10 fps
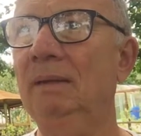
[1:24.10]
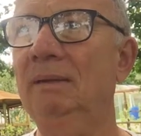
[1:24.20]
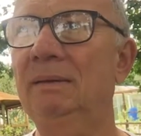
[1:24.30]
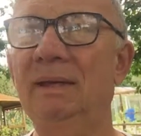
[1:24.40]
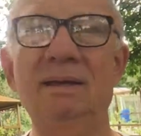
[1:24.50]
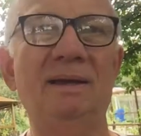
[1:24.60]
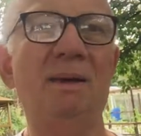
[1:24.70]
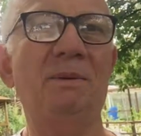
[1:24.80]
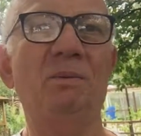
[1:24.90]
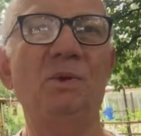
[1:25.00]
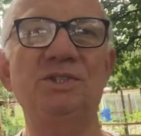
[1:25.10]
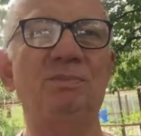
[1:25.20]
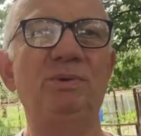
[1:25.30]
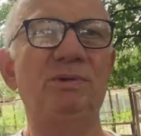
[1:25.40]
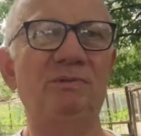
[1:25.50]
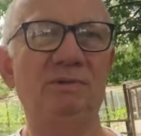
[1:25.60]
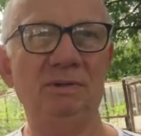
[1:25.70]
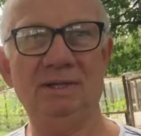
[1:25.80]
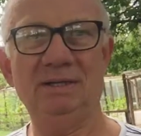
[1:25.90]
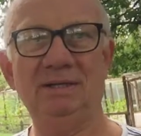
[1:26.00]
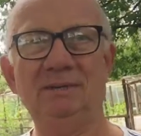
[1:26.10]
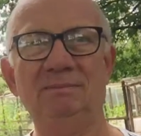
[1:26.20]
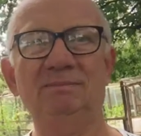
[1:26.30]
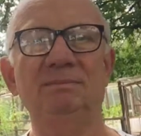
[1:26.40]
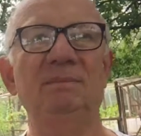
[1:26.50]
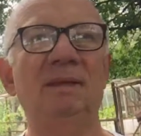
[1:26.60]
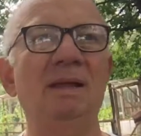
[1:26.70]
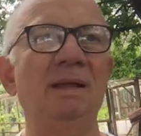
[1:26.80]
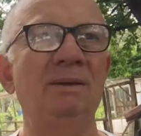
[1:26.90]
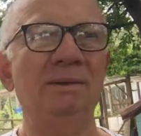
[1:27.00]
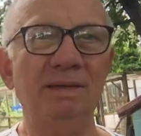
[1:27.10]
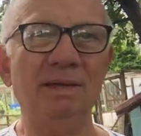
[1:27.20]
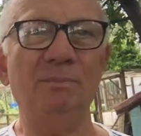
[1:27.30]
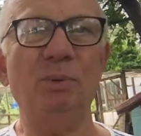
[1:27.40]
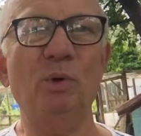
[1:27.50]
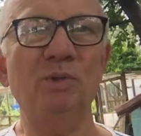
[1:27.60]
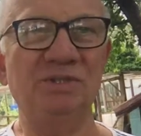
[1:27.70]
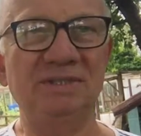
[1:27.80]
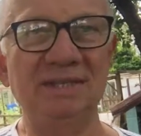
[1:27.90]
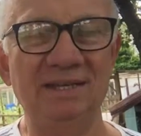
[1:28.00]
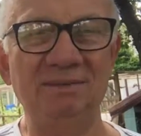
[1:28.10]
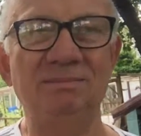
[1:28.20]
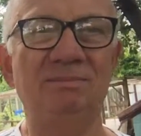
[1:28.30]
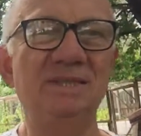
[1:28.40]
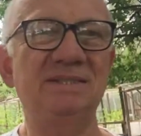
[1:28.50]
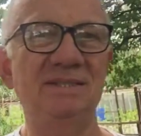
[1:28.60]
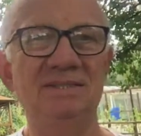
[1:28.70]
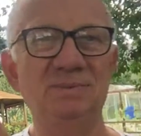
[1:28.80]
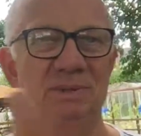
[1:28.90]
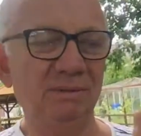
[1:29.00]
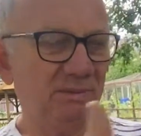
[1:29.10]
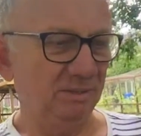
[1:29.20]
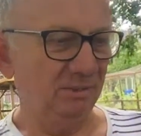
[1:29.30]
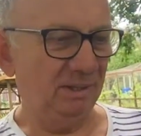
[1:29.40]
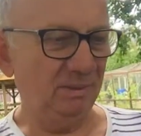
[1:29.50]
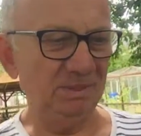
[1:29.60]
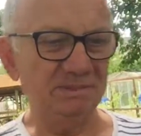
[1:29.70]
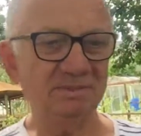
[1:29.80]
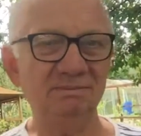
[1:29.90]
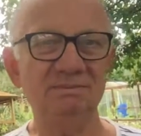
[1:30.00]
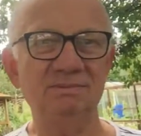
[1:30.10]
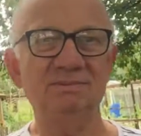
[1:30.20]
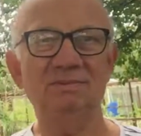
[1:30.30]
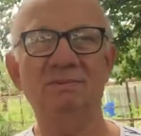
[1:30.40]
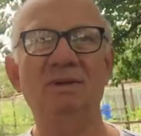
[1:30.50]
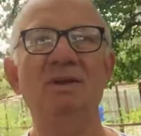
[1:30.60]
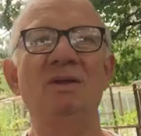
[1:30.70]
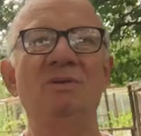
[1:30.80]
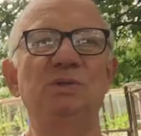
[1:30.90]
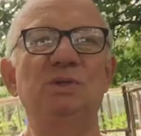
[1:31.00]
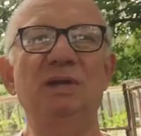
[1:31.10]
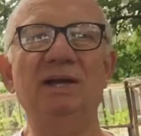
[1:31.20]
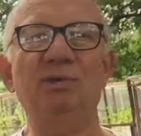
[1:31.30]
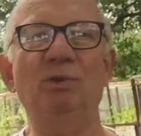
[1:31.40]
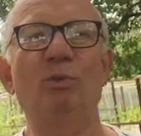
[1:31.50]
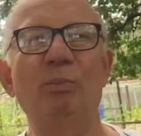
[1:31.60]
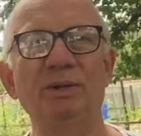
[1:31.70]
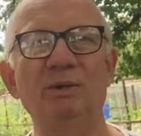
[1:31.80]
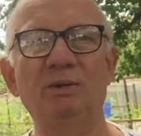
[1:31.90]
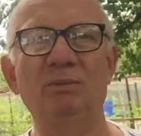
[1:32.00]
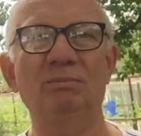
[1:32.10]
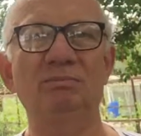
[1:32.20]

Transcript: They can come and watch your beautiful garden. But they approach to say, Mrs. whatever her name is, would you like to open to